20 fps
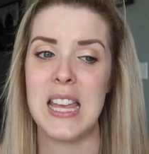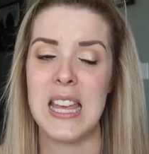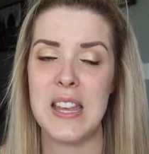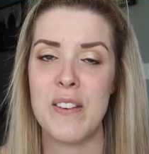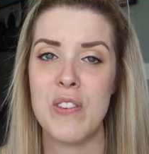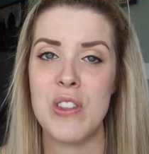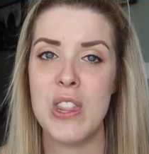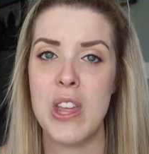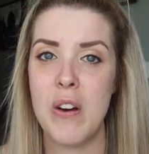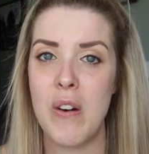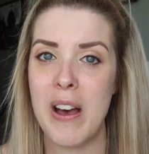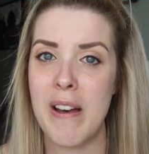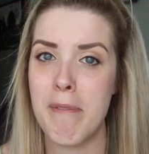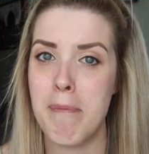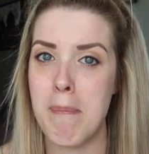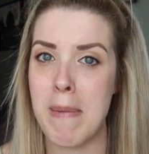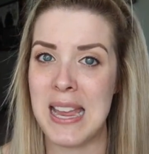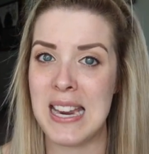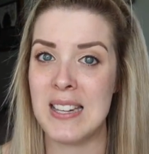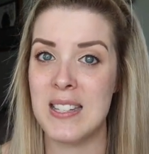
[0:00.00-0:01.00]
Even though I've
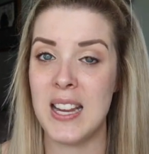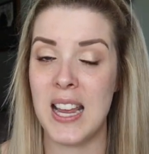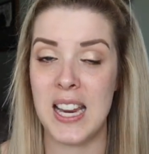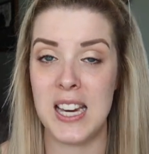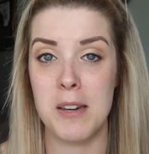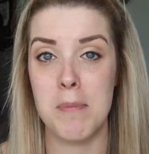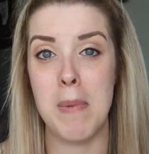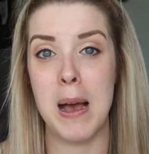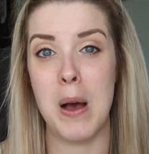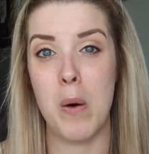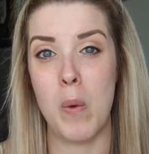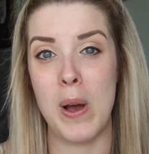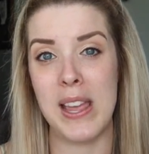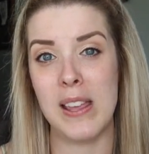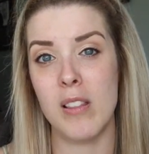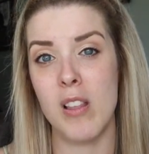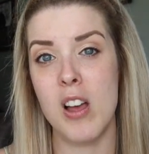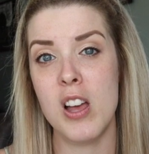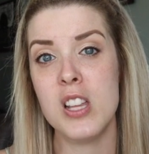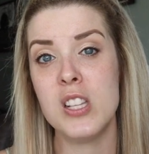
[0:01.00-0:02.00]
maintained my
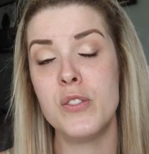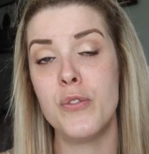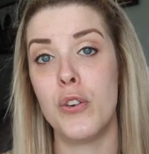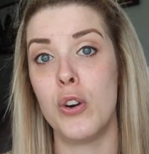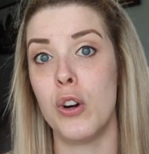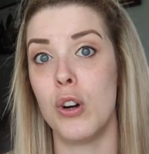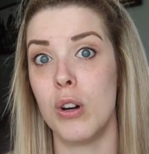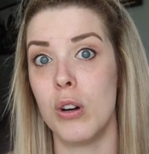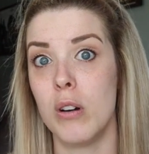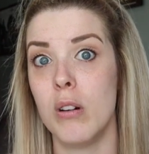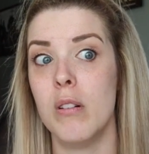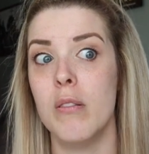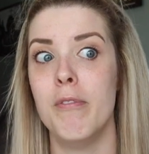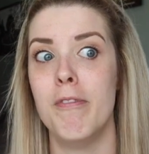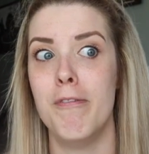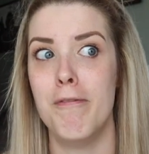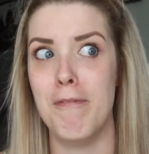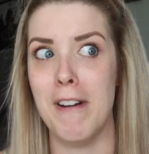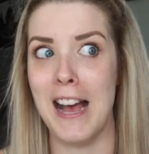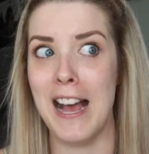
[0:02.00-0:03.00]
weight loss for
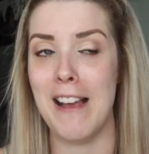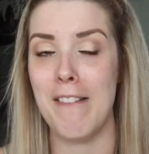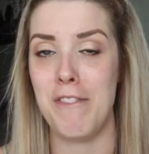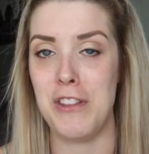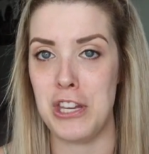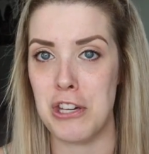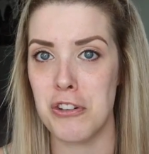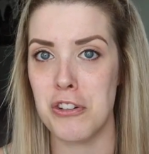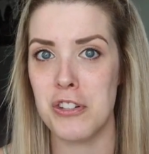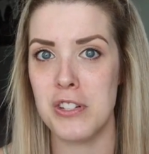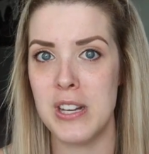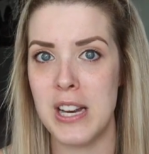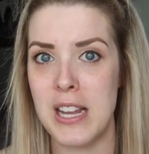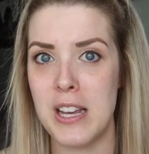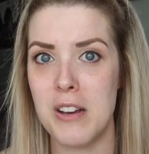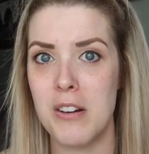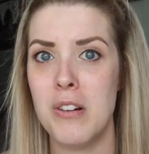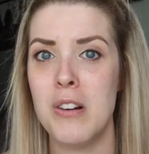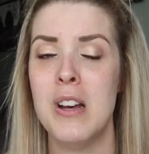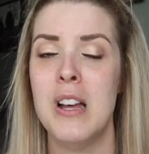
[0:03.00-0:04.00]
5 years
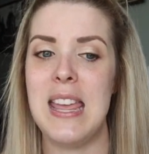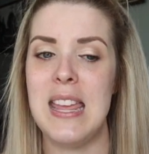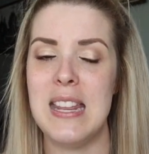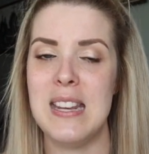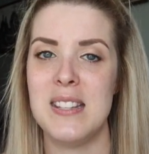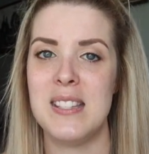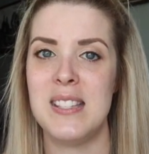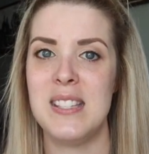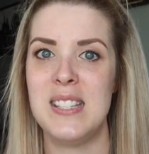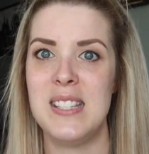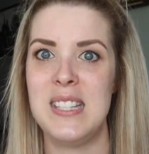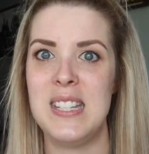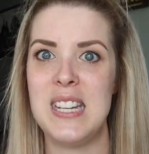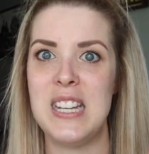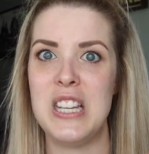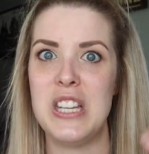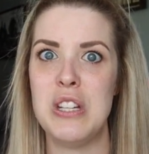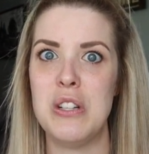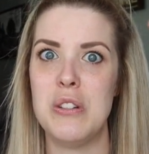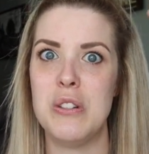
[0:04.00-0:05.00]
now, it
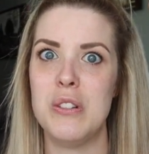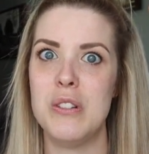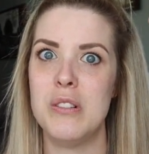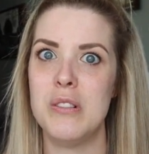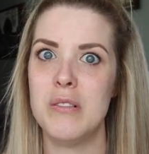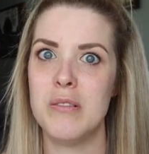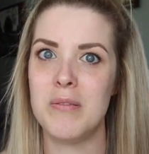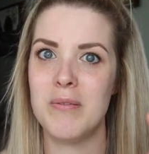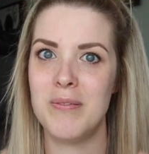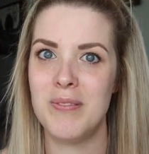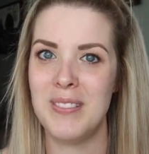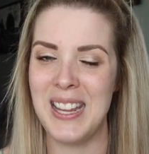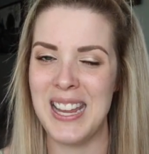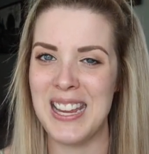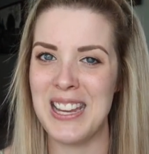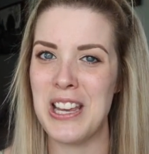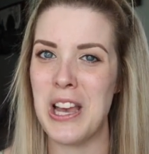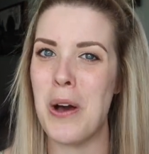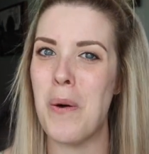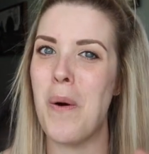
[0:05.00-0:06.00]
still
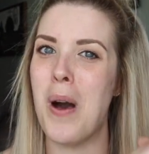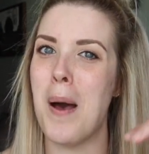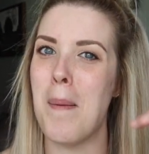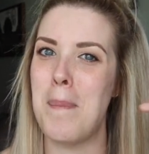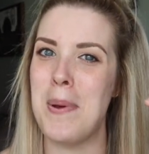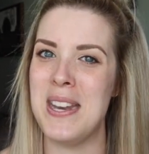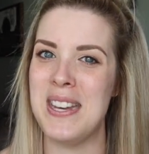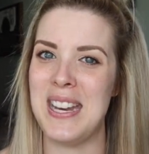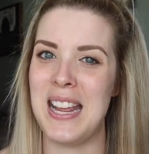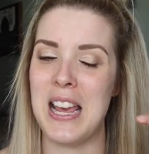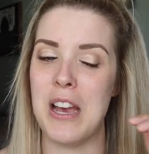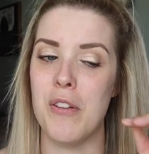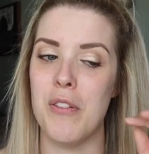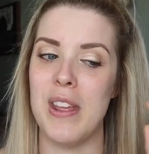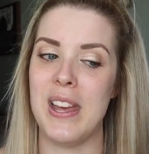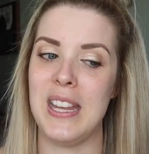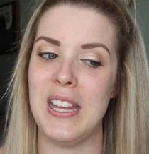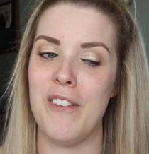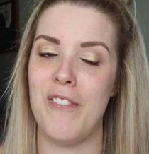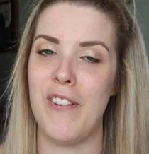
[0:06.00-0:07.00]
can go up and down.
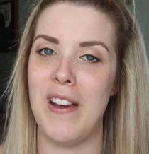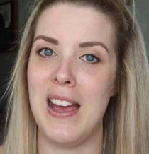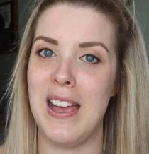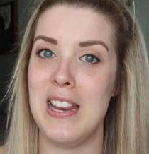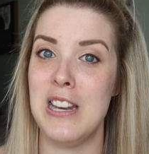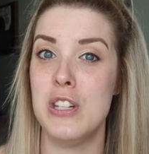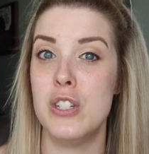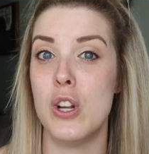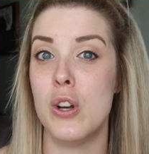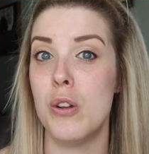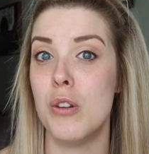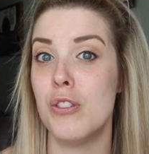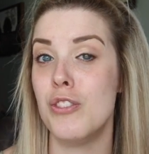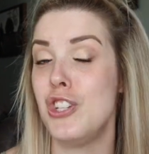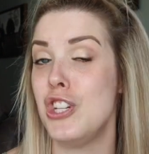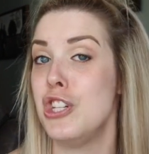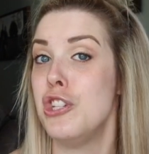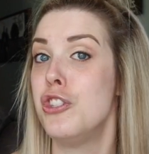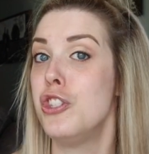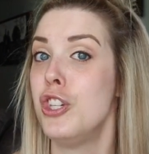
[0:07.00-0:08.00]
Like if I indulge
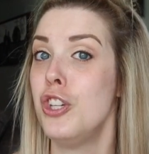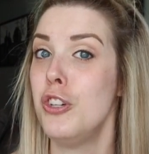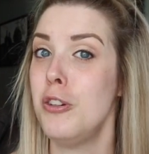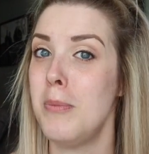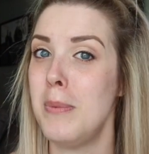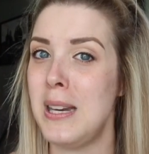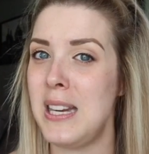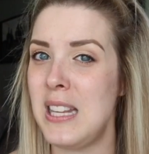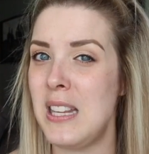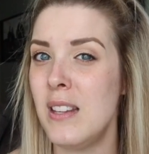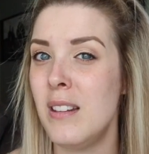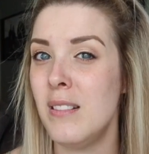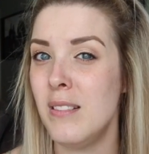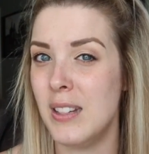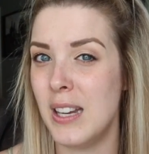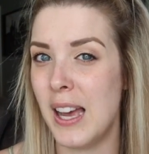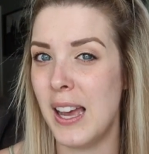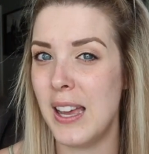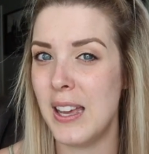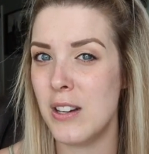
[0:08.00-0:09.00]
in too many
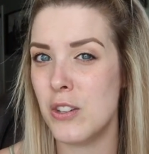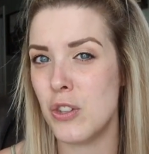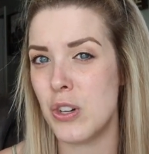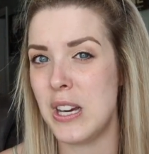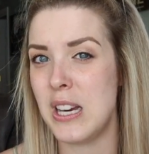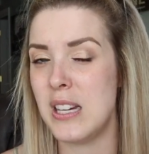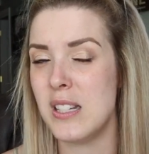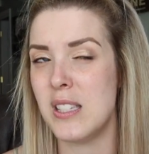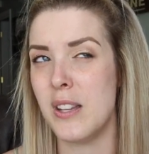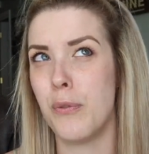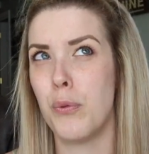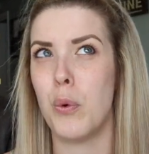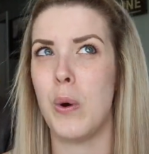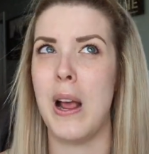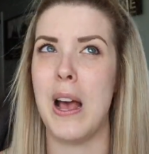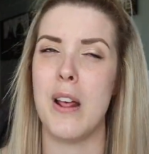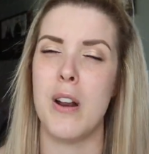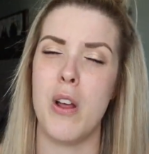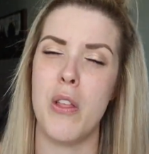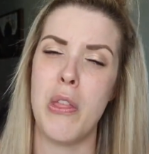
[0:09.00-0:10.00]
diet drinks, if we're
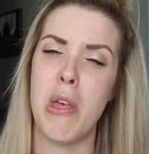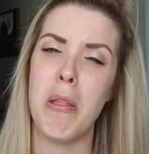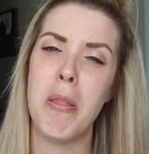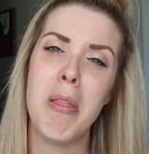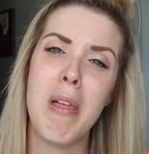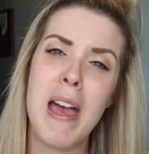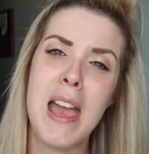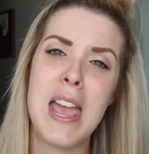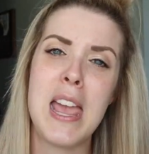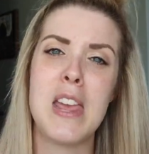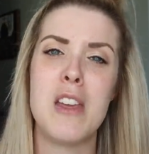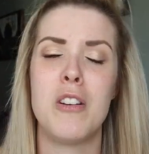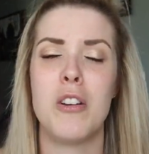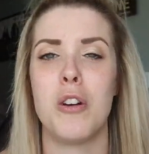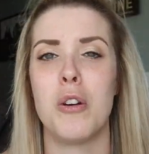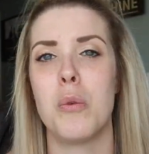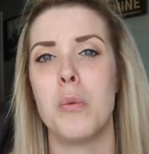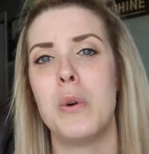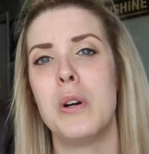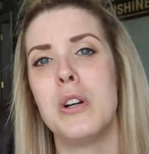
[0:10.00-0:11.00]
out on the lake
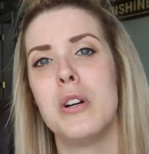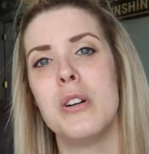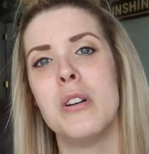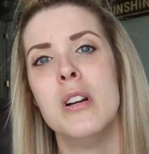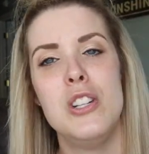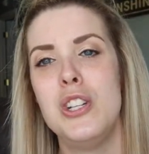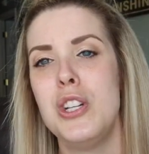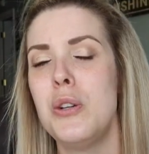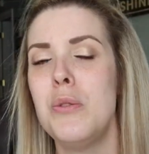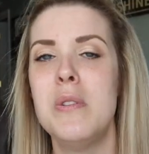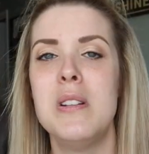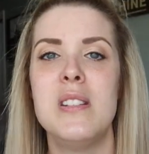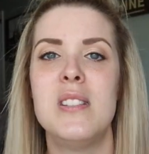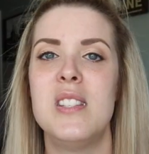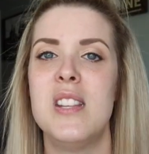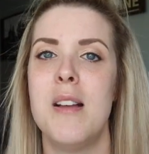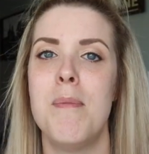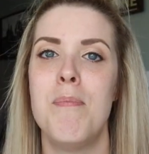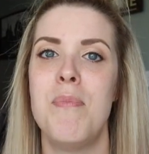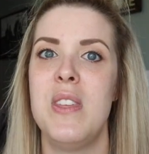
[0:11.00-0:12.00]
or we're doing
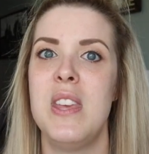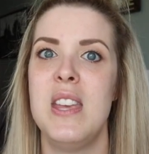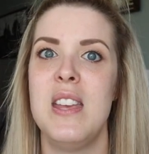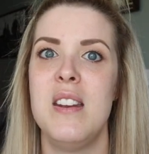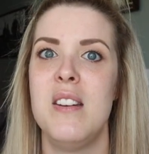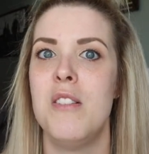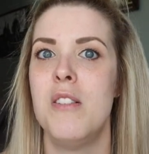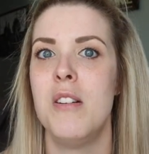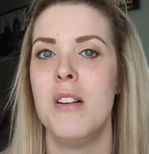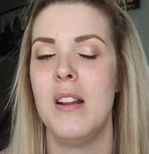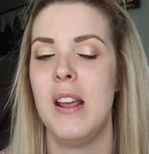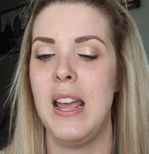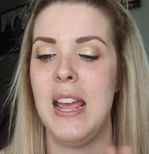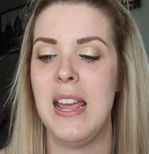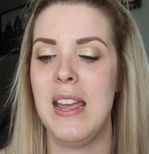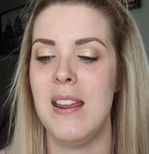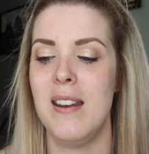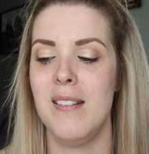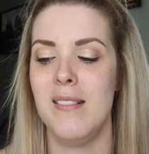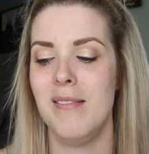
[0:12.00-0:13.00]
something
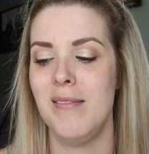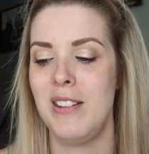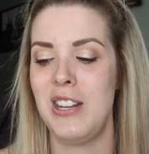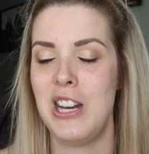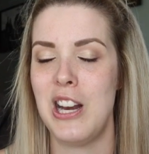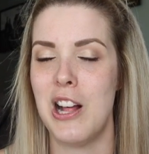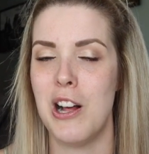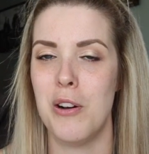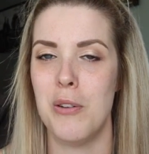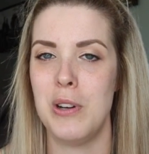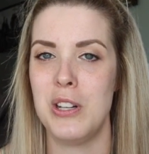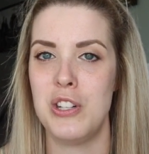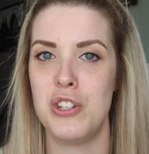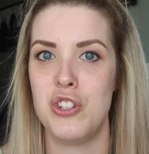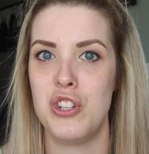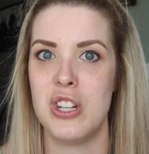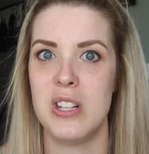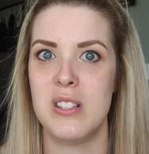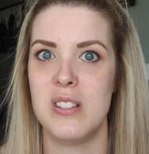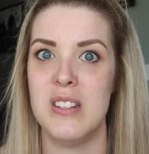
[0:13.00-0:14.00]
and you know, it's
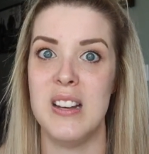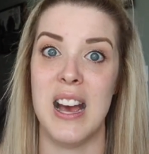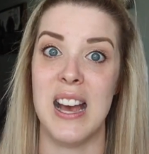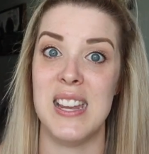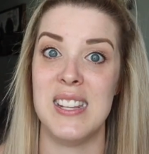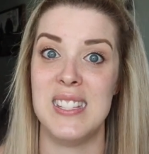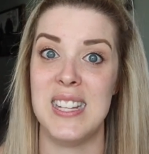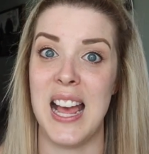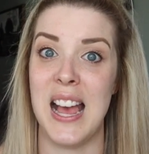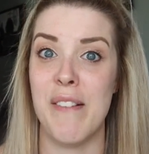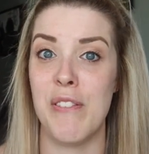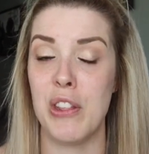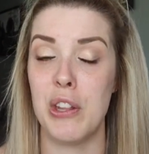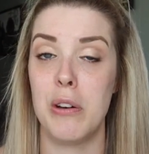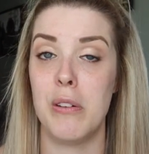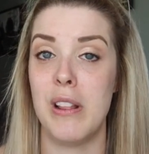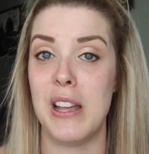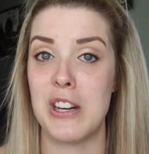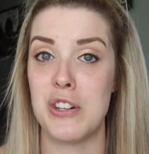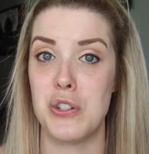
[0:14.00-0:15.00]
just nice to have a
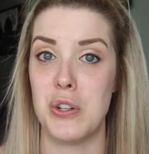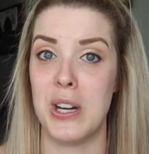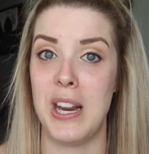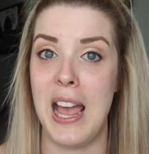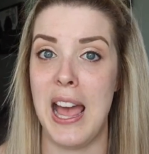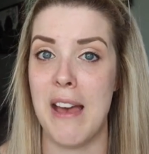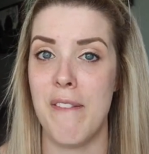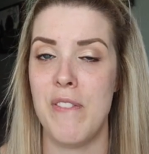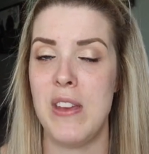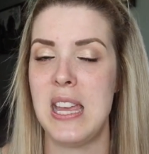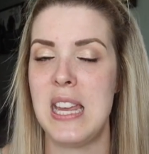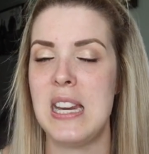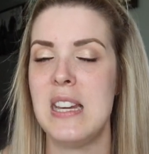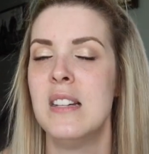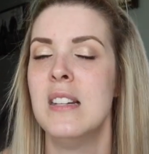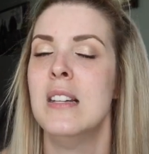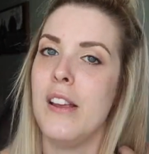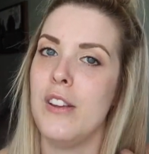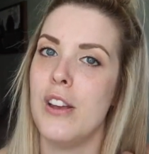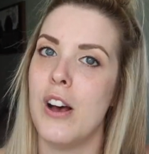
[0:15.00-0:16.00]
little extra caffeine,
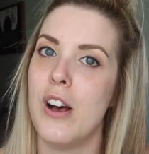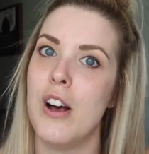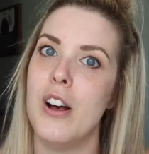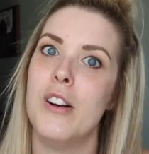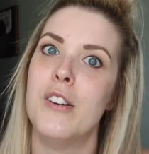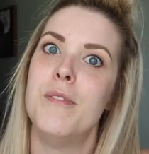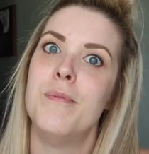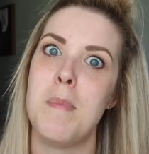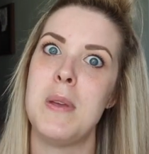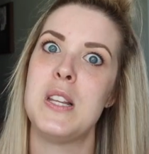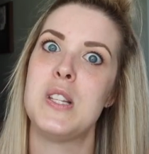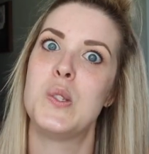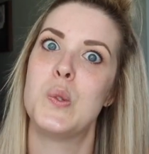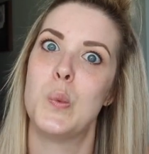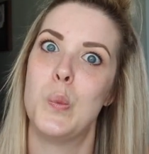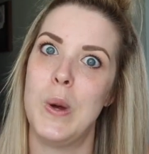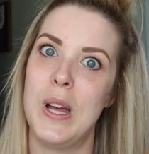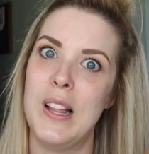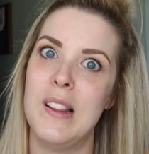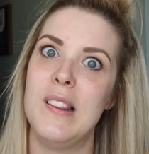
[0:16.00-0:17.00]
y'all be
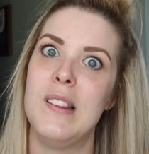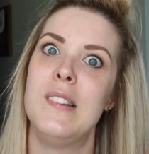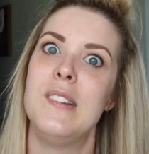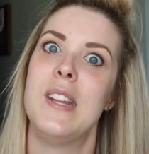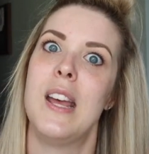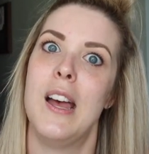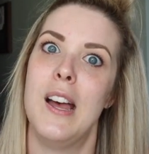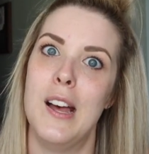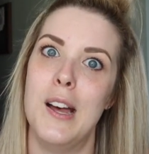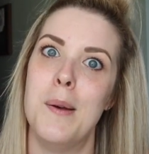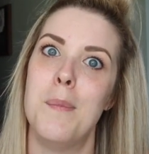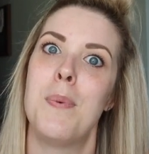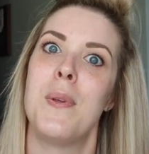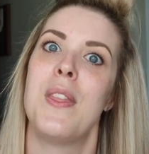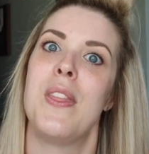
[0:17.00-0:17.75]
swelled up